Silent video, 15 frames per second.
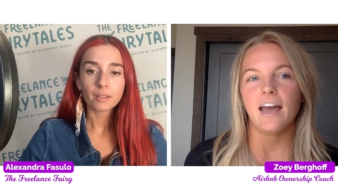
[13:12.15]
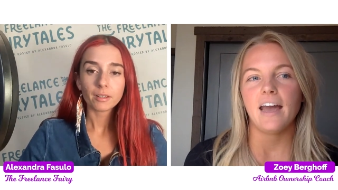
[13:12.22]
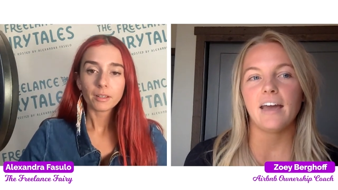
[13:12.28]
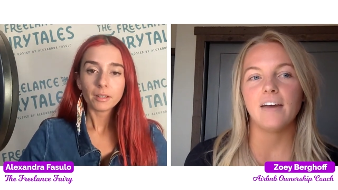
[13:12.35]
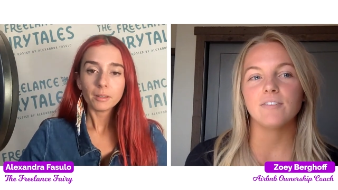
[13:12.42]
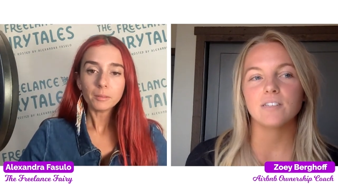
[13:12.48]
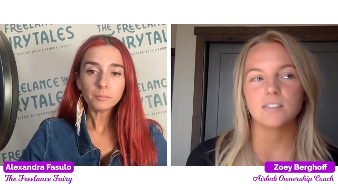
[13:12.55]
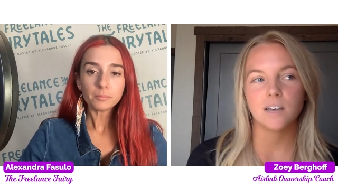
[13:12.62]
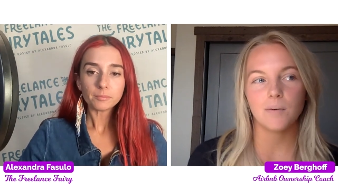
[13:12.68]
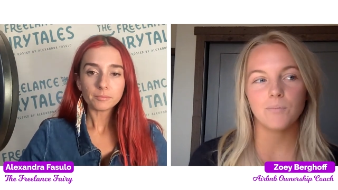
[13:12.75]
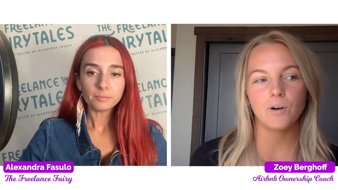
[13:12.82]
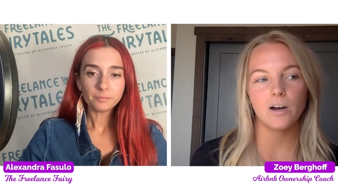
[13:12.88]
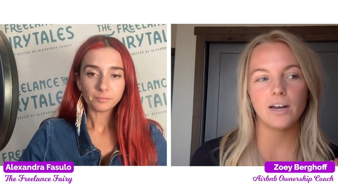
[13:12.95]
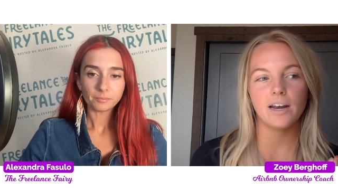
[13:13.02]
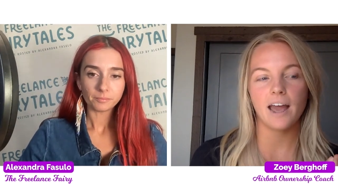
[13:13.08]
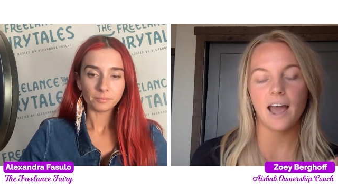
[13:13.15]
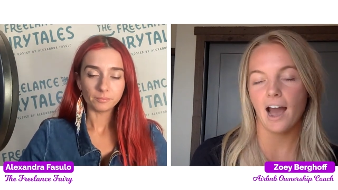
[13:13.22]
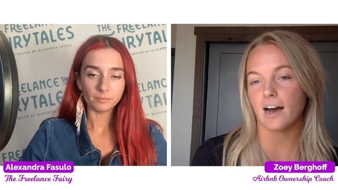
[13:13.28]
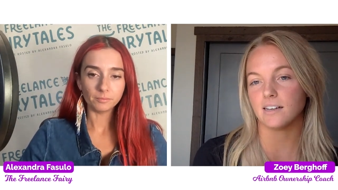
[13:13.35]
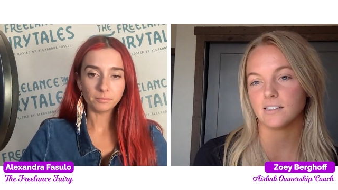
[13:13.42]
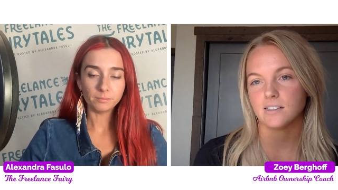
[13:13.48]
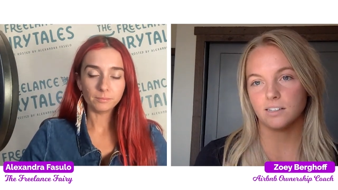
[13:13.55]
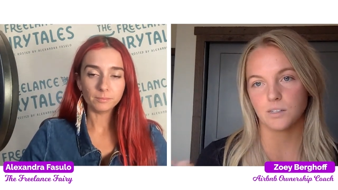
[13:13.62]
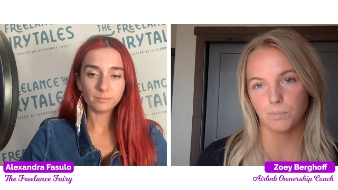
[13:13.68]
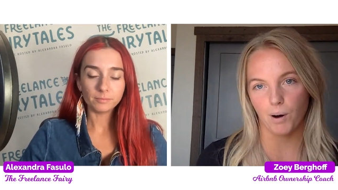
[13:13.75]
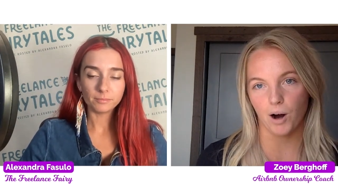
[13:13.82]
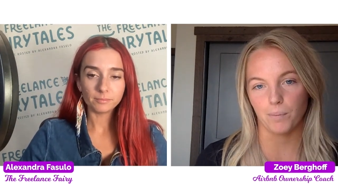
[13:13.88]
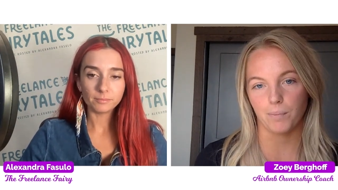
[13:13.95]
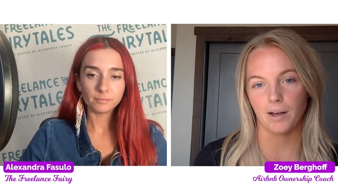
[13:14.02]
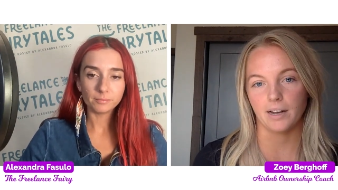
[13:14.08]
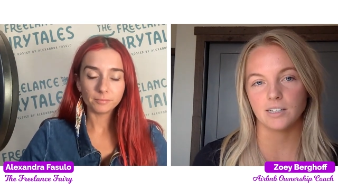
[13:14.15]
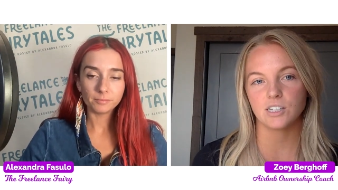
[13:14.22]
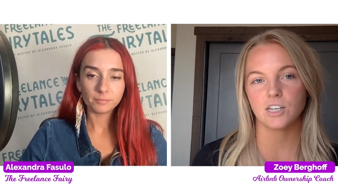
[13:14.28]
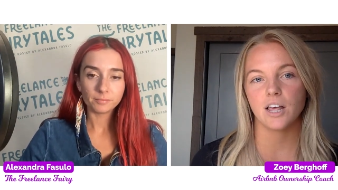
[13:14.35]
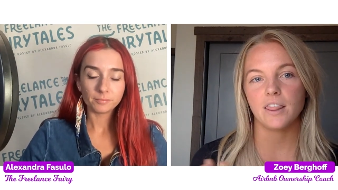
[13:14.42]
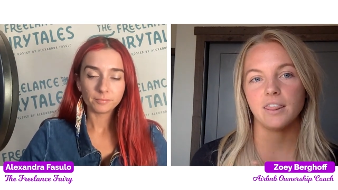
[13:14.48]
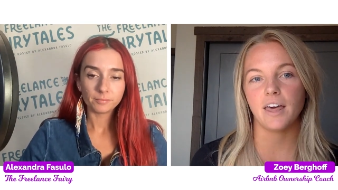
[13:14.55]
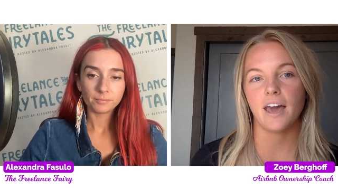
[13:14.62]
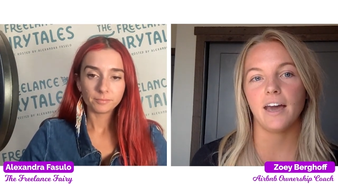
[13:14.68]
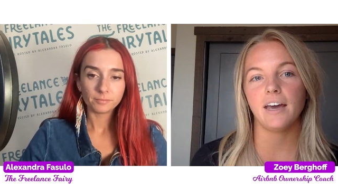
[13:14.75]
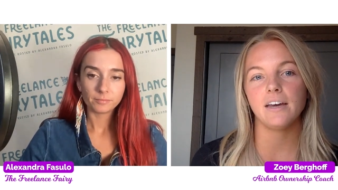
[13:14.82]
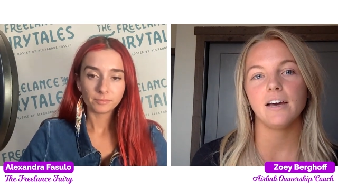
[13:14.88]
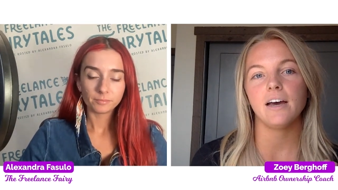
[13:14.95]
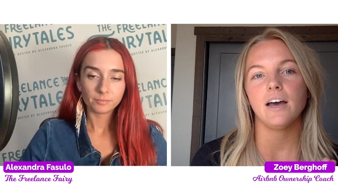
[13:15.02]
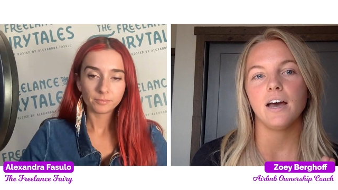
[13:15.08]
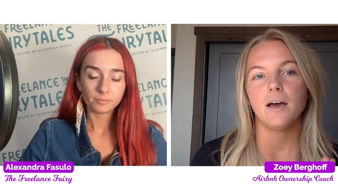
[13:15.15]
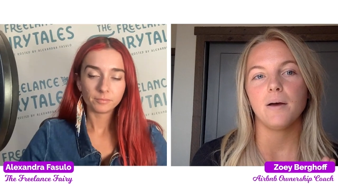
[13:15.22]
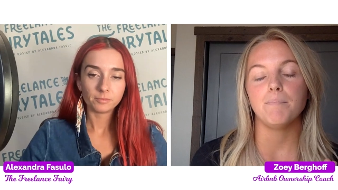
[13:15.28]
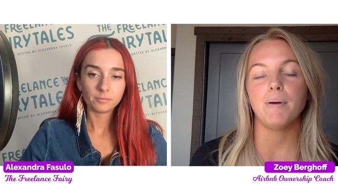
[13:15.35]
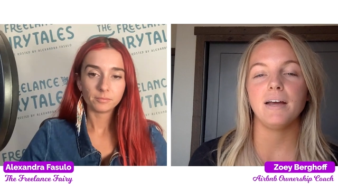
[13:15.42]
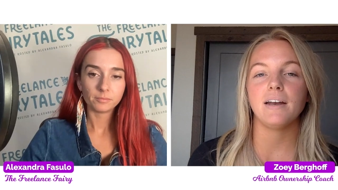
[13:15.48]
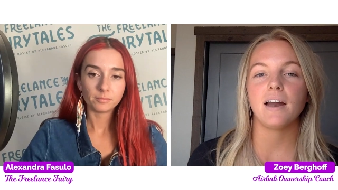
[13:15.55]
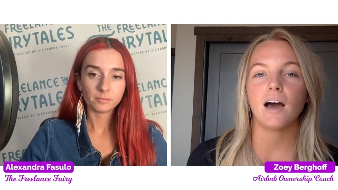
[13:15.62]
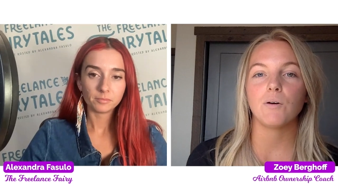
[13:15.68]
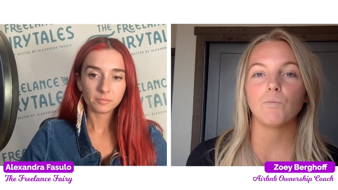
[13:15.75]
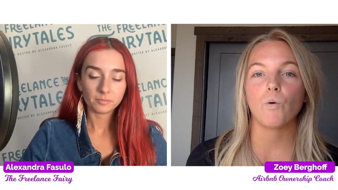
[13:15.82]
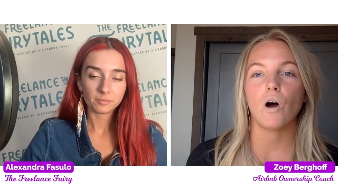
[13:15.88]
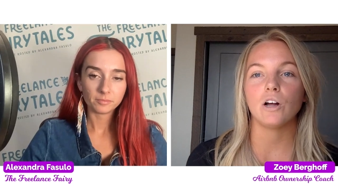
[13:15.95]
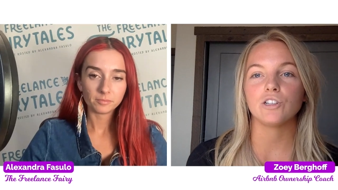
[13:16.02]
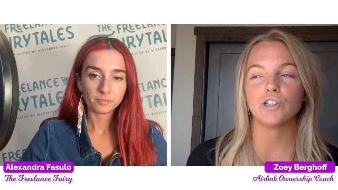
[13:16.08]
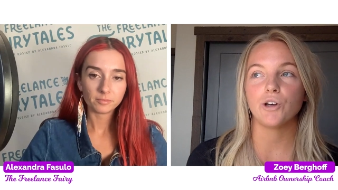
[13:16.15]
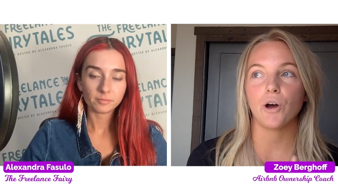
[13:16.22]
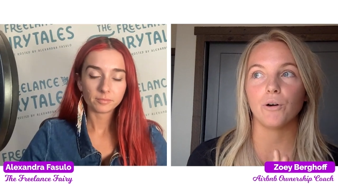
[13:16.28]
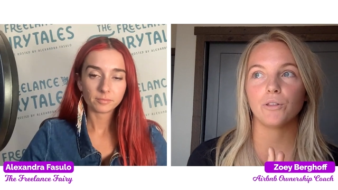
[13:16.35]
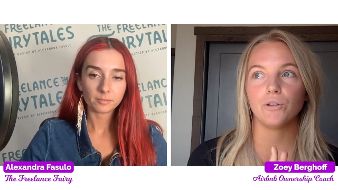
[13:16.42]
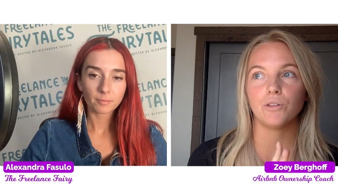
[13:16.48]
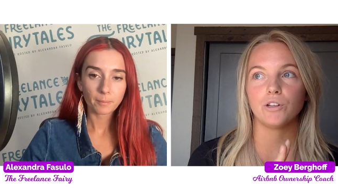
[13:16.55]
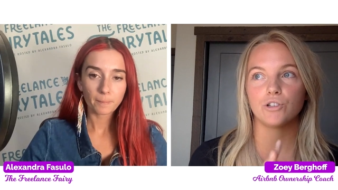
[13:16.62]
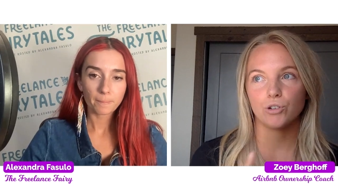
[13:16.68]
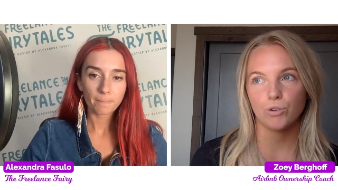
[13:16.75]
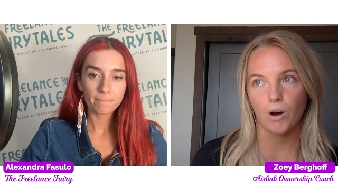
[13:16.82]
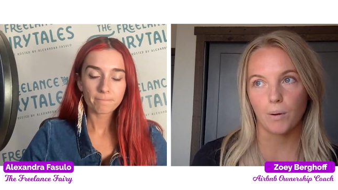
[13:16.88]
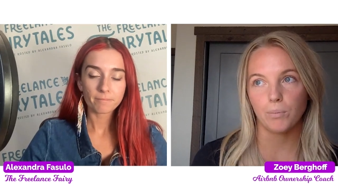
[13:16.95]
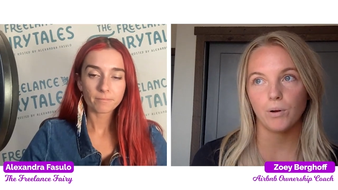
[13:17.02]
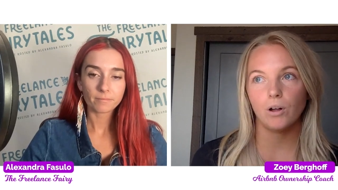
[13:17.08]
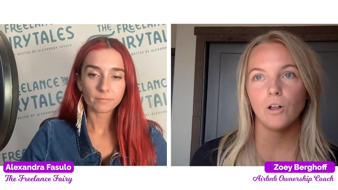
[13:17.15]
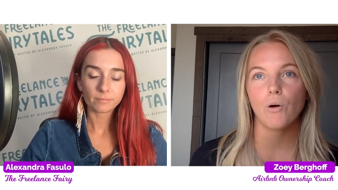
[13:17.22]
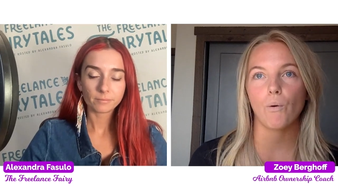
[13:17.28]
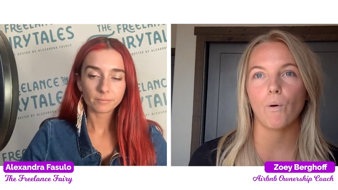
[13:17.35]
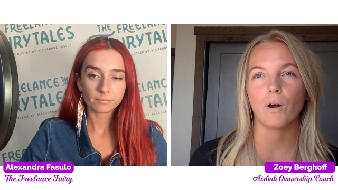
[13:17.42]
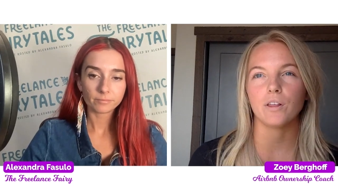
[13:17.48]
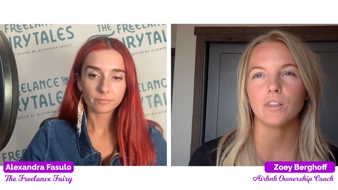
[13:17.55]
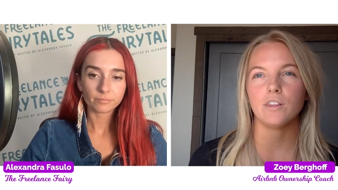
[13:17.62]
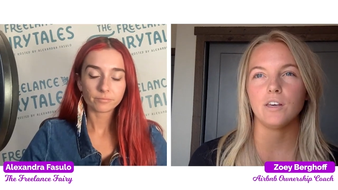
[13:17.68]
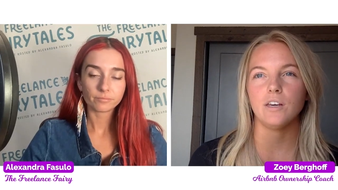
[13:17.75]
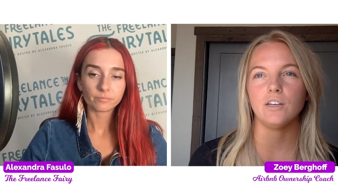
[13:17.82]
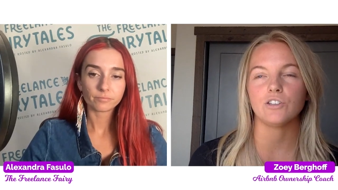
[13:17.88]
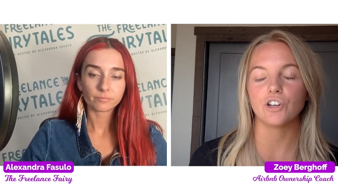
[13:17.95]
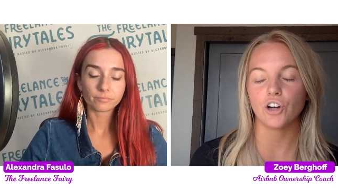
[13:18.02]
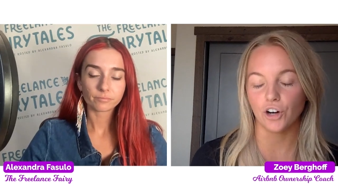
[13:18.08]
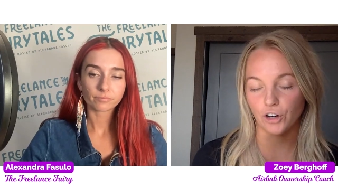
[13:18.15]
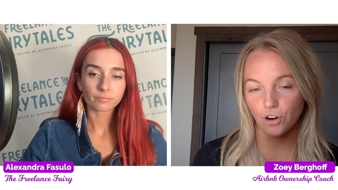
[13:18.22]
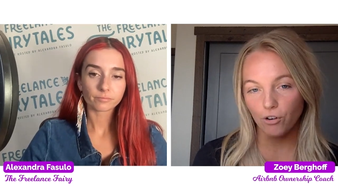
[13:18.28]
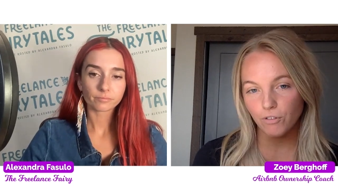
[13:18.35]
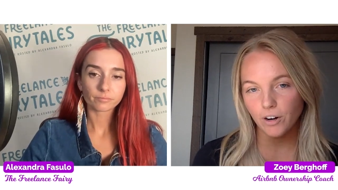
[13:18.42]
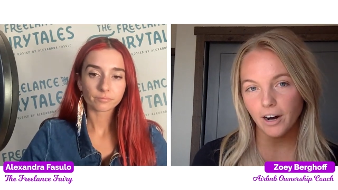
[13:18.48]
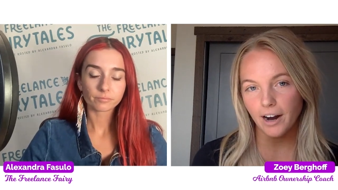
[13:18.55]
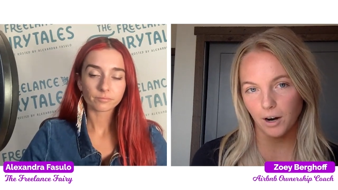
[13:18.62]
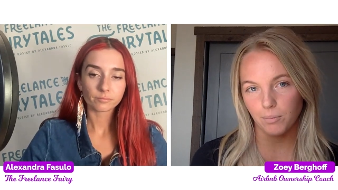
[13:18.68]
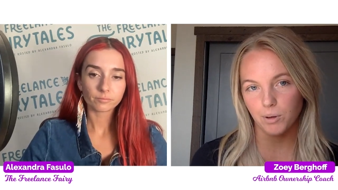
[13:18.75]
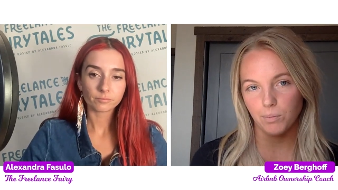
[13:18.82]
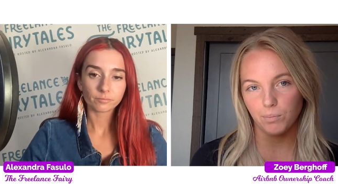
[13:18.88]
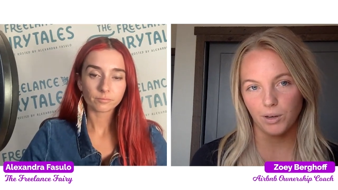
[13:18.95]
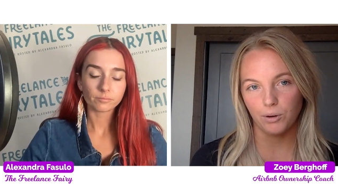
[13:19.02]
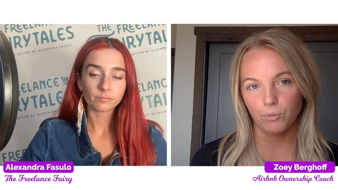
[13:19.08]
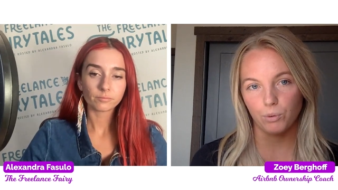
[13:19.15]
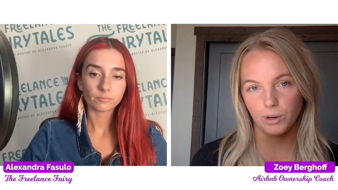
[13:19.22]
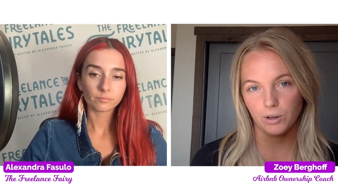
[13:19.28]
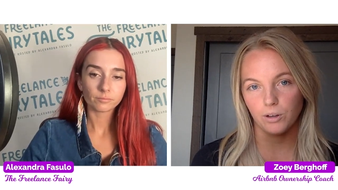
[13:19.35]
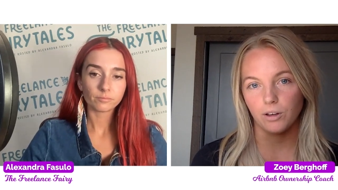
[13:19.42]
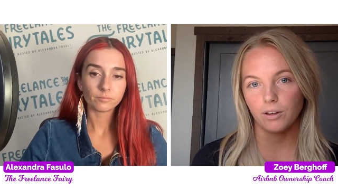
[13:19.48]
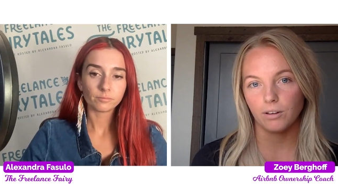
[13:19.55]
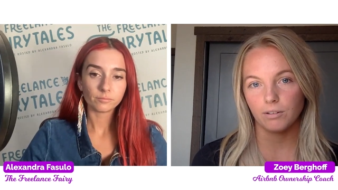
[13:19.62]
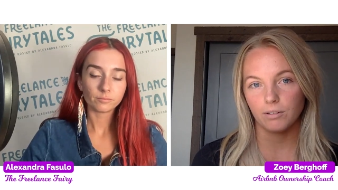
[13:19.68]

Speaker 1: if someone has this apartment, they may not want to go through the trouble or the turnover, Airbnb will